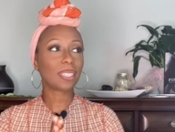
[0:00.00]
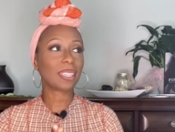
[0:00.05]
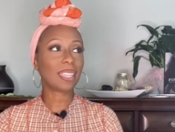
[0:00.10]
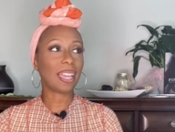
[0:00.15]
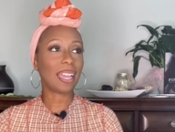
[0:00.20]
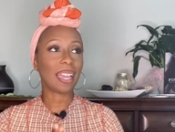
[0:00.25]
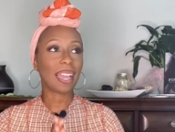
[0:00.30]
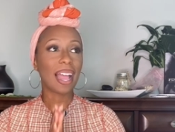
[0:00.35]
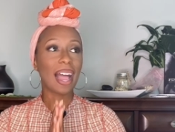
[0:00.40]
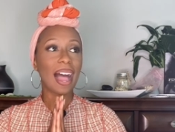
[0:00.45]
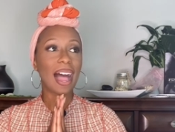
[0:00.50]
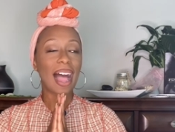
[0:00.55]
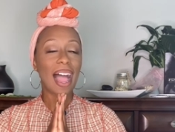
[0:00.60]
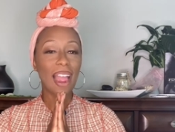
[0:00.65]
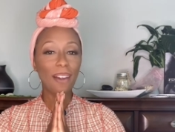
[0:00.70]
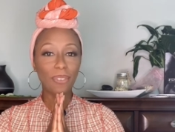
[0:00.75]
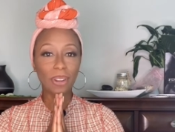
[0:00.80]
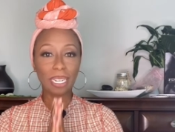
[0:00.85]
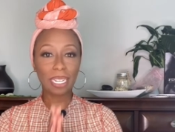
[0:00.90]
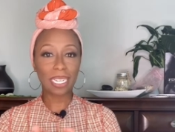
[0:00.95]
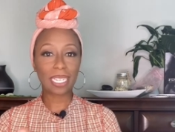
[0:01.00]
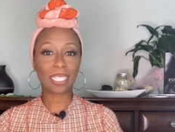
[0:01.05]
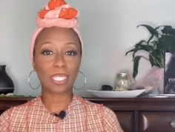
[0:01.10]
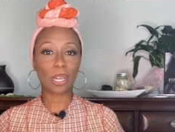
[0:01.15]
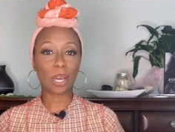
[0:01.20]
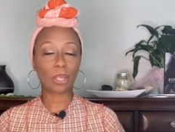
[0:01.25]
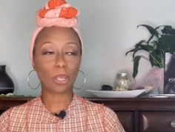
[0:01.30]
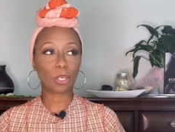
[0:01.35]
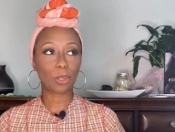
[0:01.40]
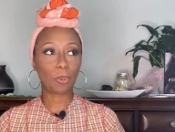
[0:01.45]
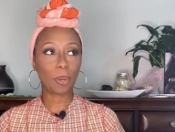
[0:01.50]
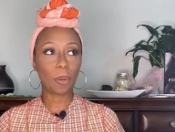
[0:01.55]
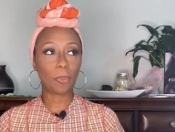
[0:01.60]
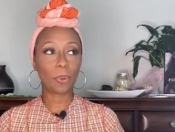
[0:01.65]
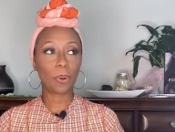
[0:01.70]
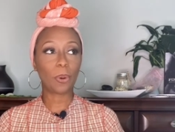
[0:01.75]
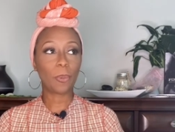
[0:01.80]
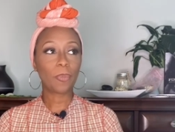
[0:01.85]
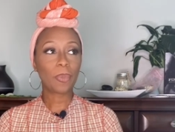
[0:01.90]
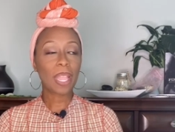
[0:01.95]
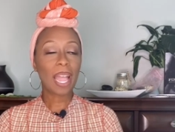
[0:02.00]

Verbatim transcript: thing I released all those people.